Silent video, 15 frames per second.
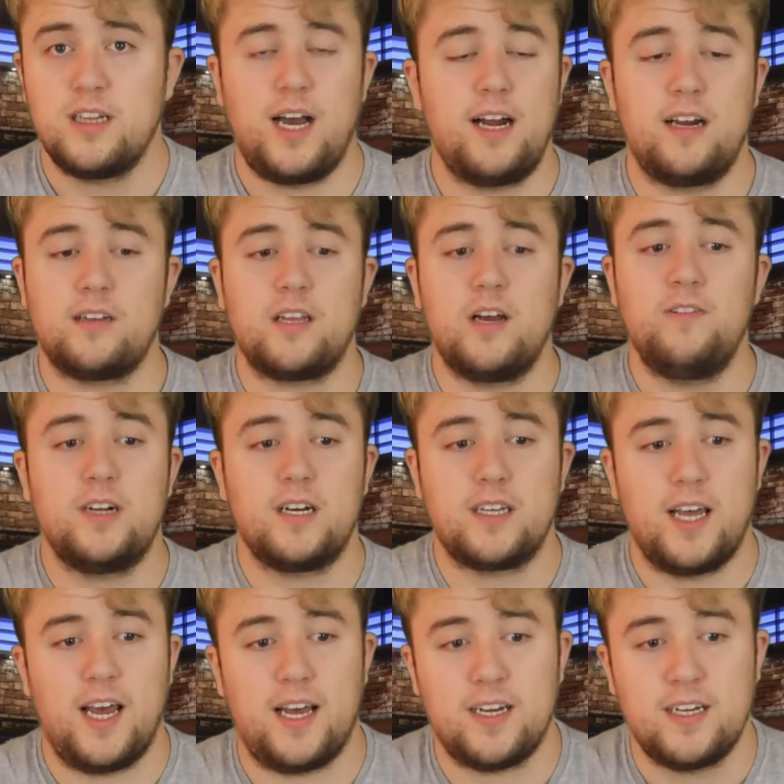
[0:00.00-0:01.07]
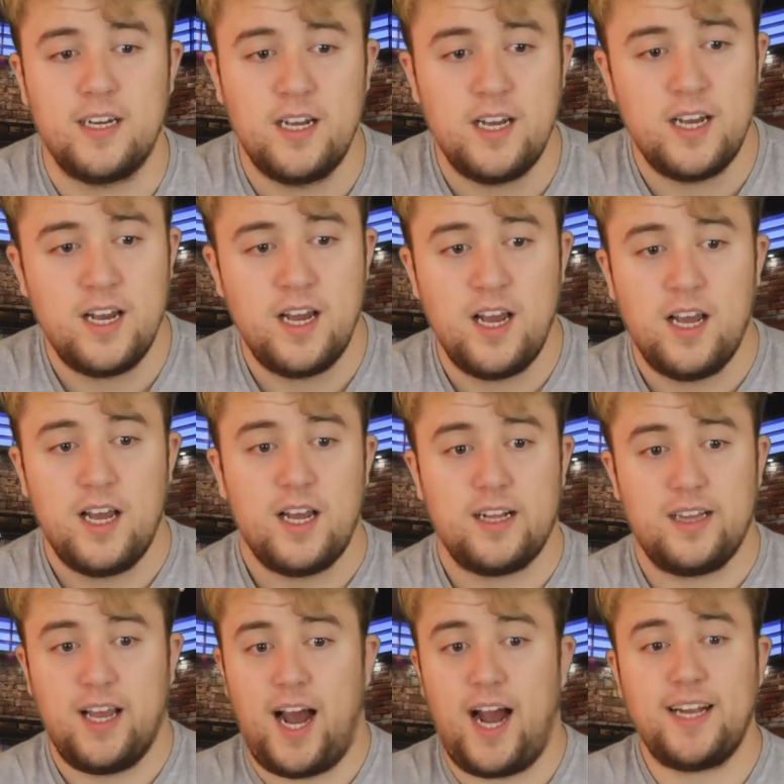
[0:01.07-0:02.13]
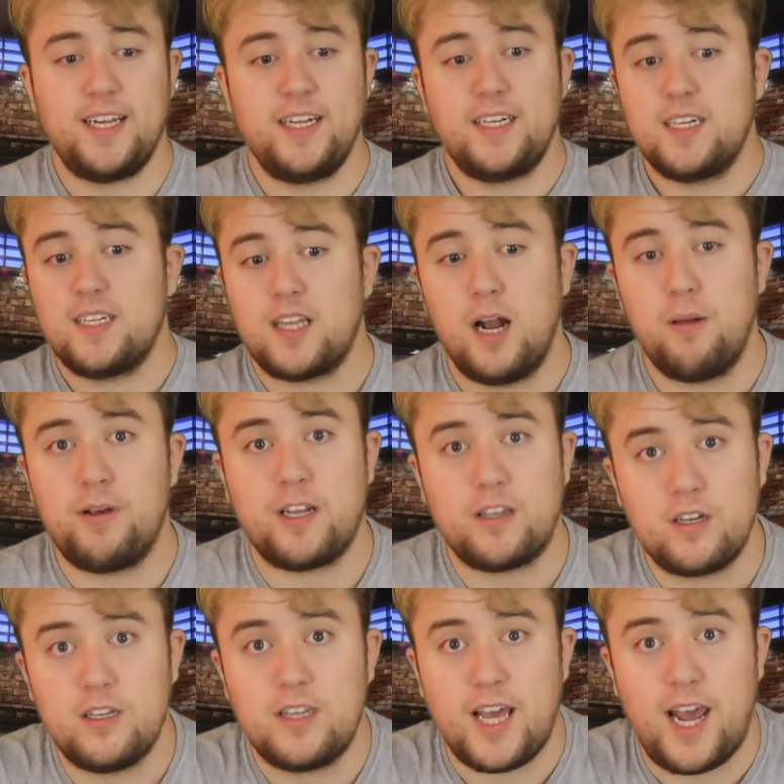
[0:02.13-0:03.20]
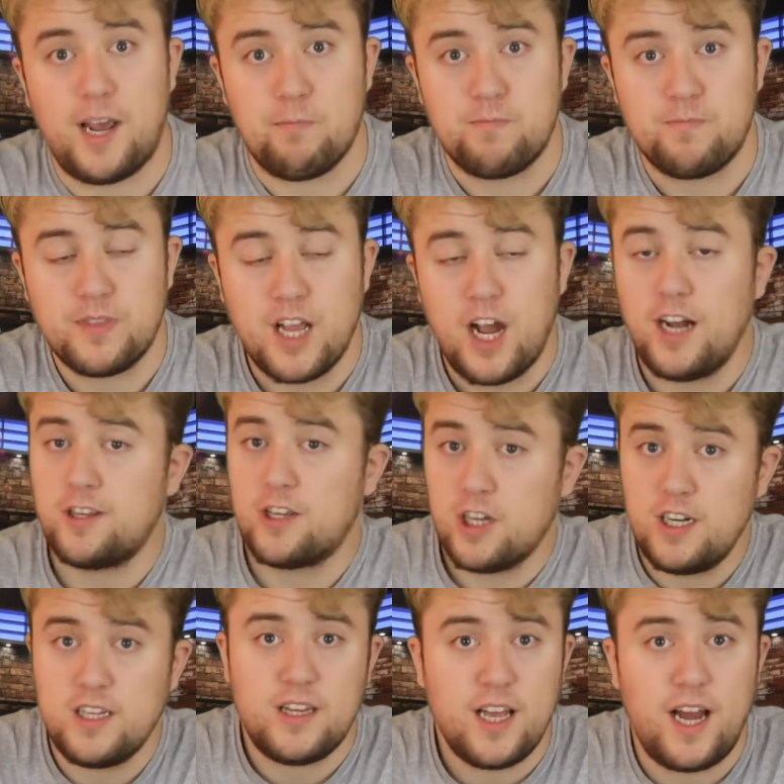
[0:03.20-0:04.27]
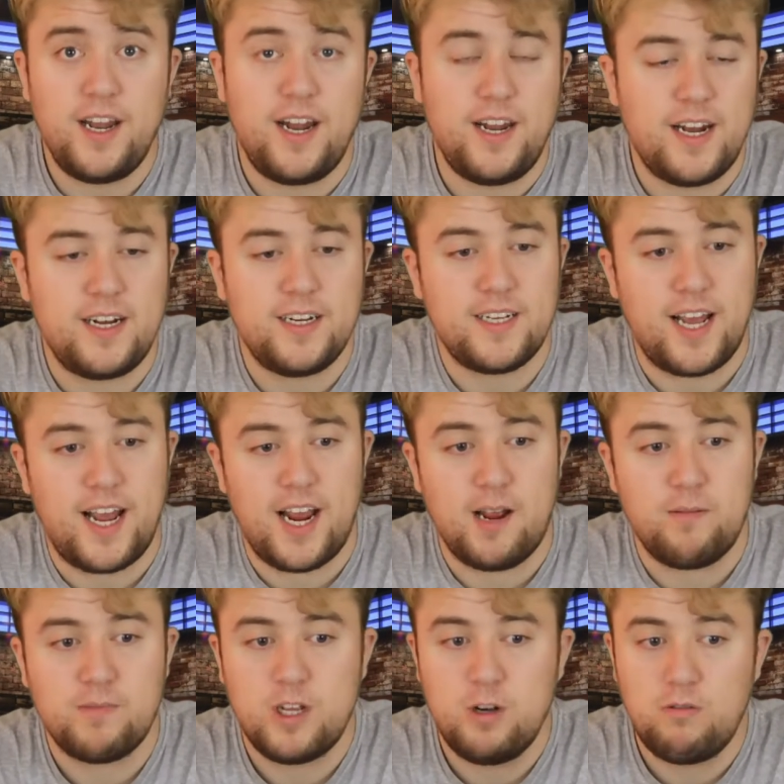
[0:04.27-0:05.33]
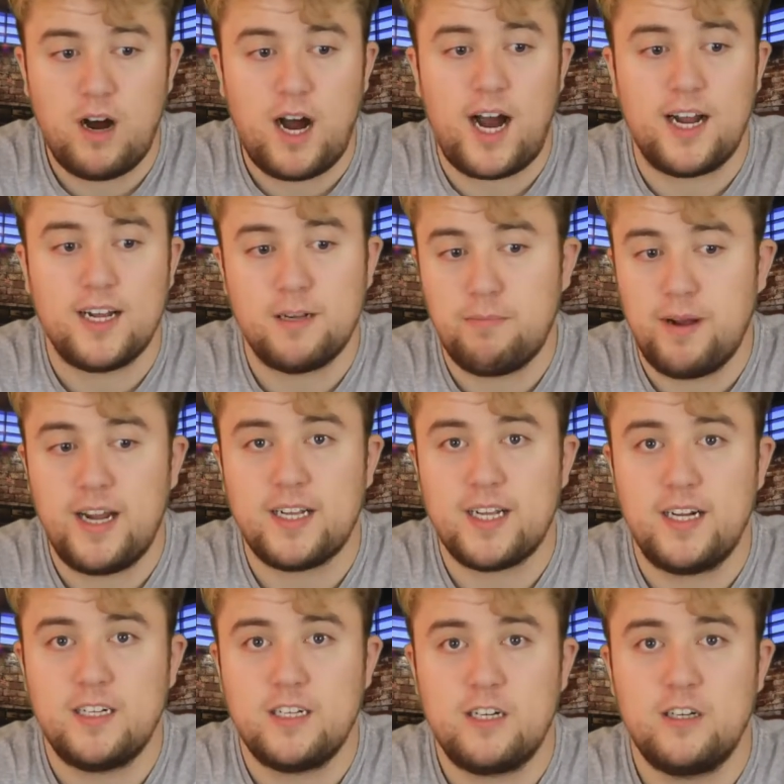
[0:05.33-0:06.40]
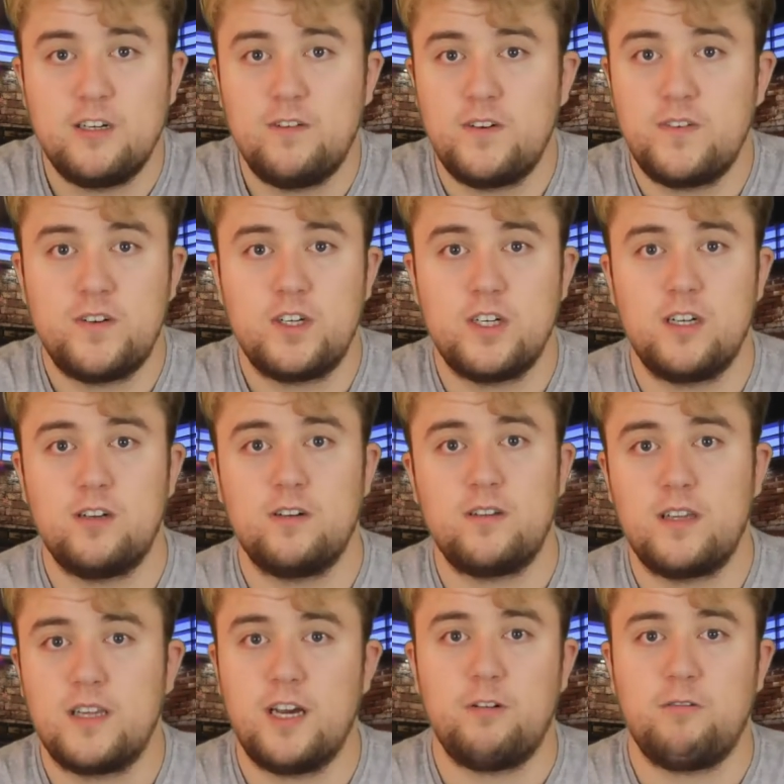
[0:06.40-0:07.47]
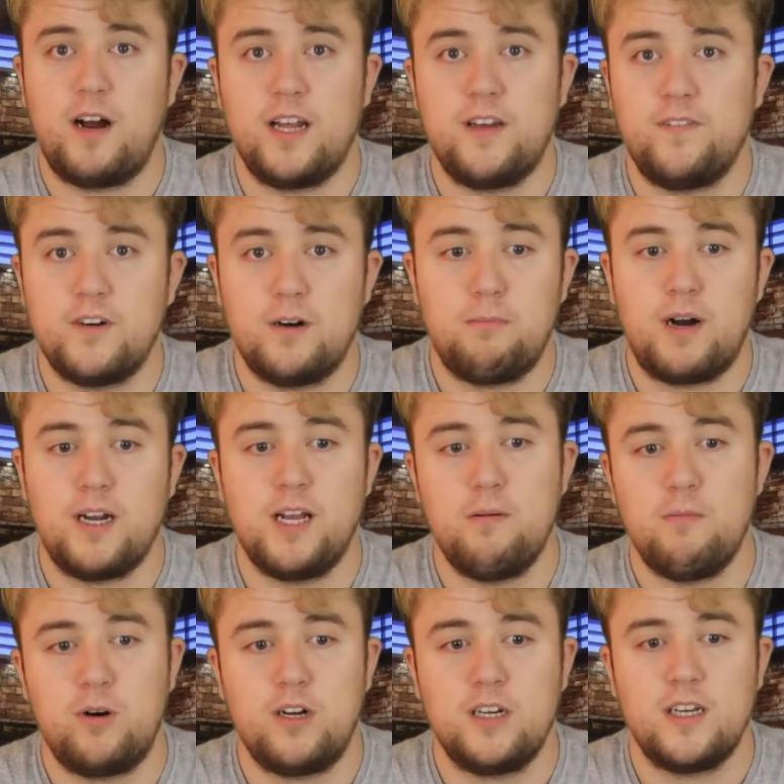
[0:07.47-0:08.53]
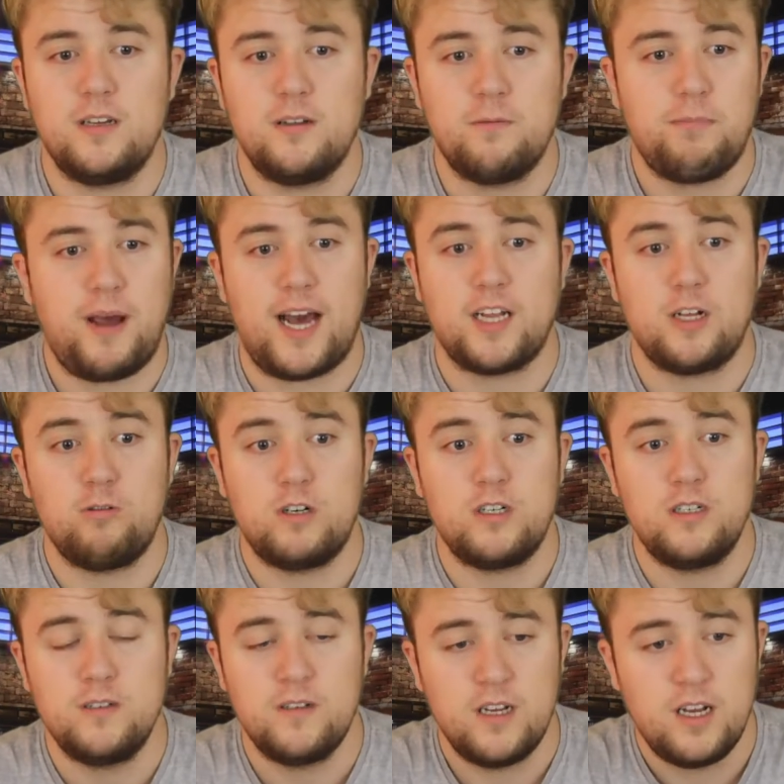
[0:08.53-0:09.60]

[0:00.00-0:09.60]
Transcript: I don't know, something like that. I think is gonna be a good game, a good Sunday night game to watch, pay attention to before you get ready for Monday morning back to work.